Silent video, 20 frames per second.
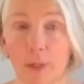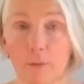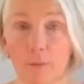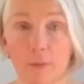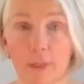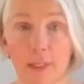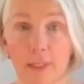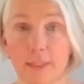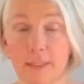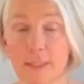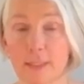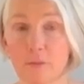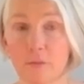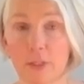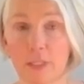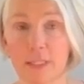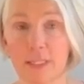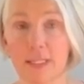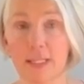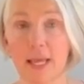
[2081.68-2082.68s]

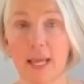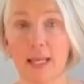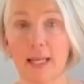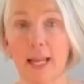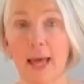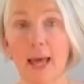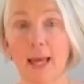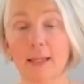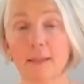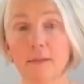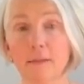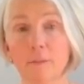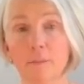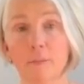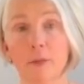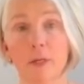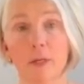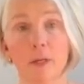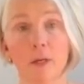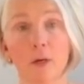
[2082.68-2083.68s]
rinse and hang them
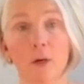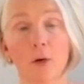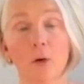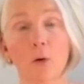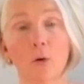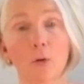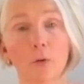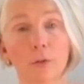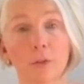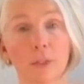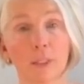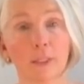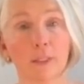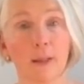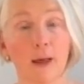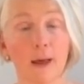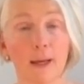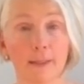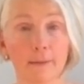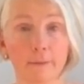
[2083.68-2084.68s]
on a
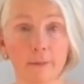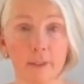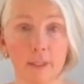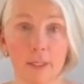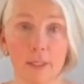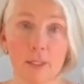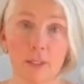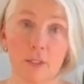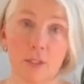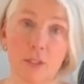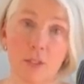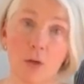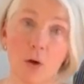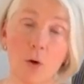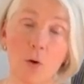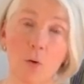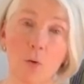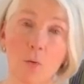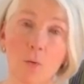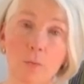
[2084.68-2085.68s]
line.
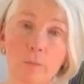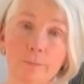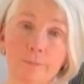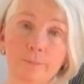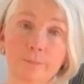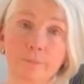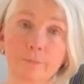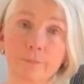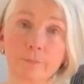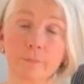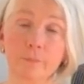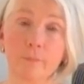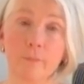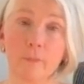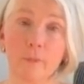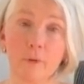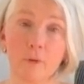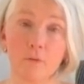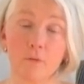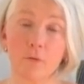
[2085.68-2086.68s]
So
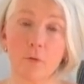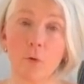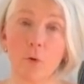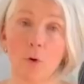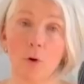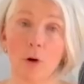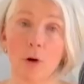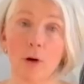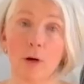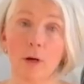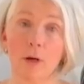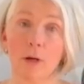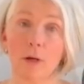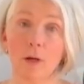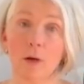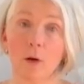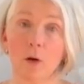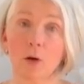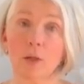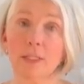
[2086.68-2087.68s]
for
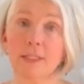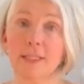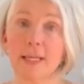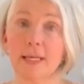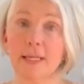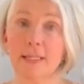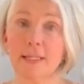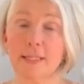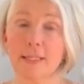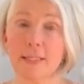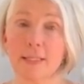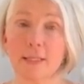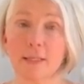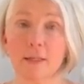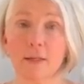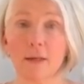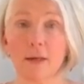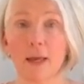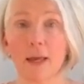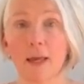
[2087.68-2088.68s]
holidays
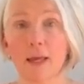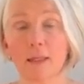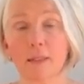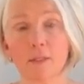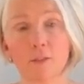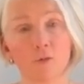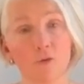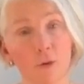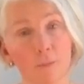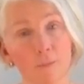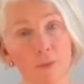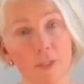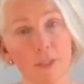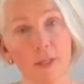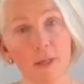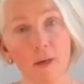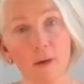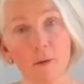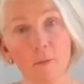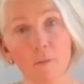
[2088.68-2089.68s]
and trips that
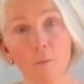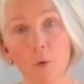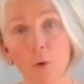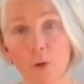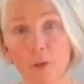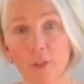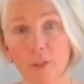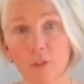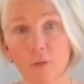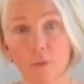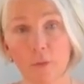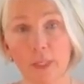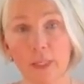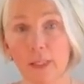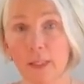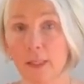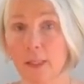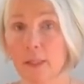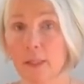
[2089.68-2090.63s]
are more than a week,